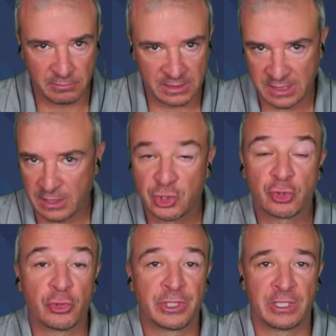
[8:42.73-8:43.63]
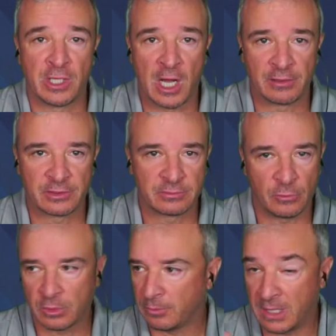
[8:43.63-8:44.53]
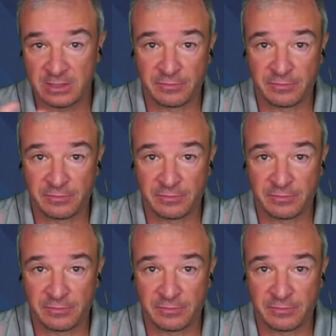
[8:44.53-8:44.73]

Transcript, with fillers: let's say, a trillion dollars, or makes